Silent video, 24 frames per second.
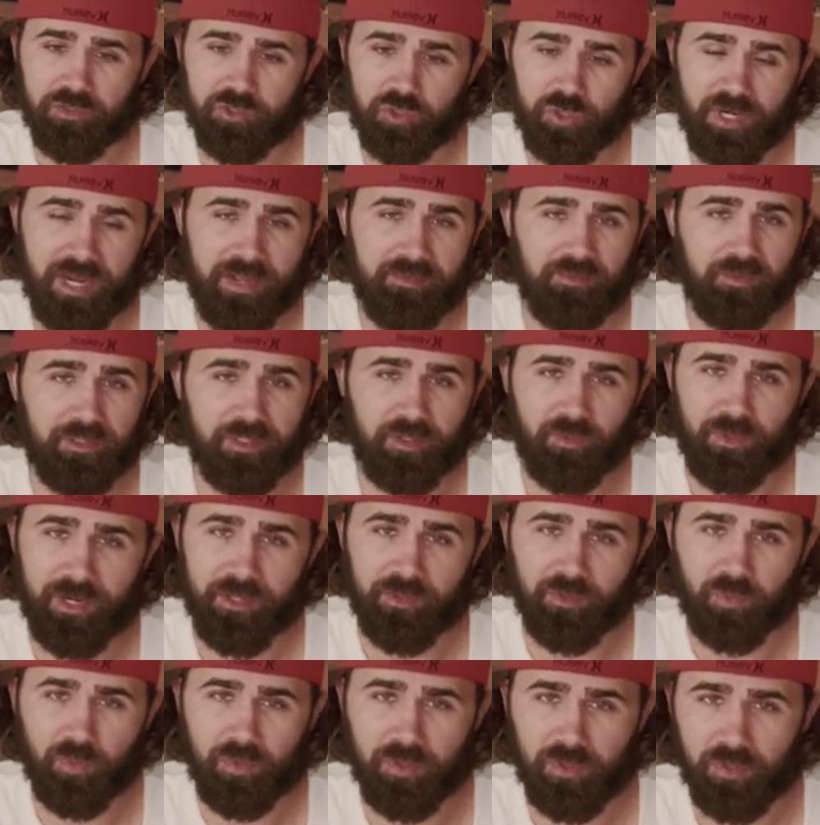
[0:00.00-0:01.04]
traveling
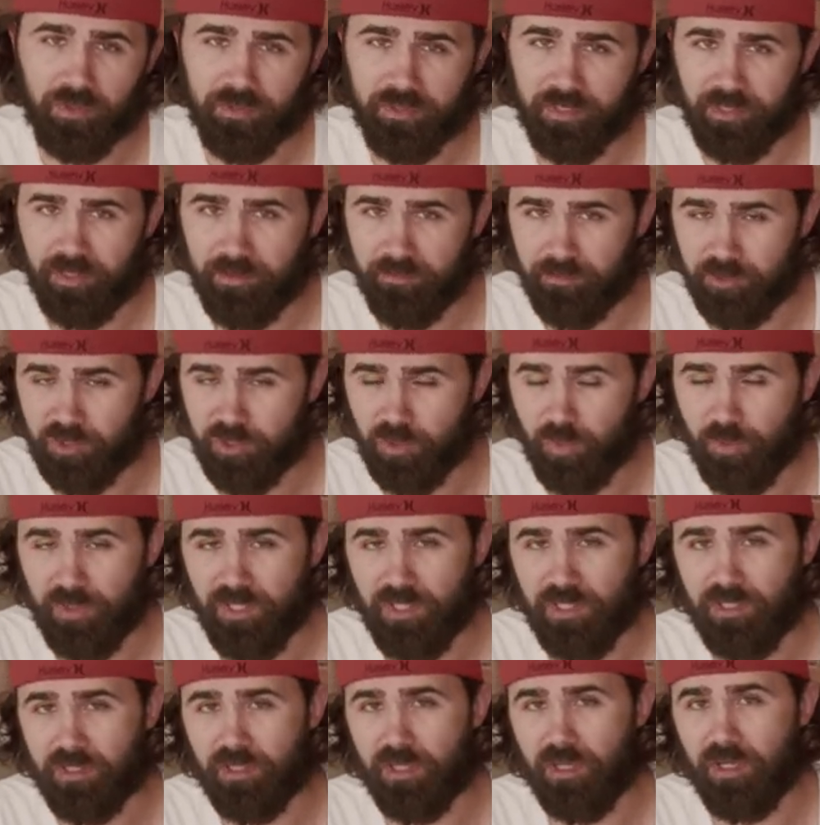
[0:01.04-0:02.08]
around the world in
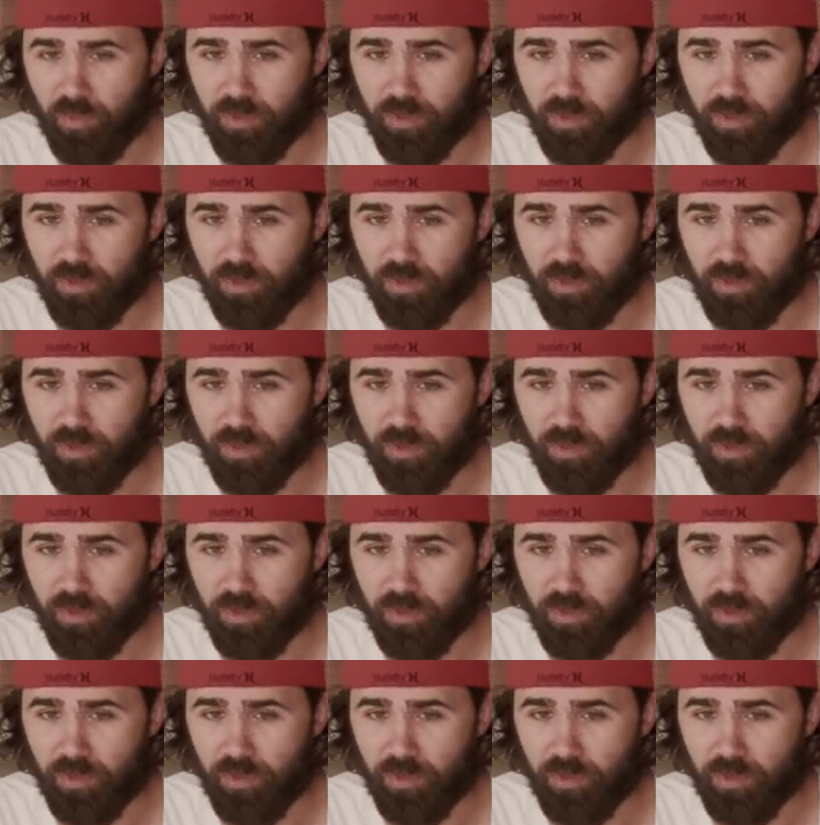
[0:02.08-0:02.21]
between